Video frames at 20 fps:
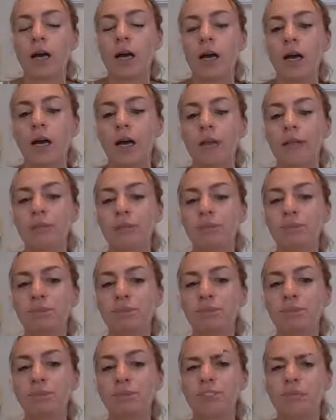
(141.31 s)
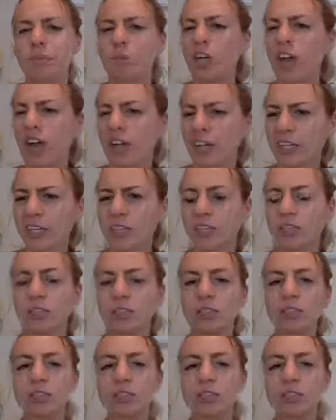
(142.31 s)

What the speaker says: some crackers.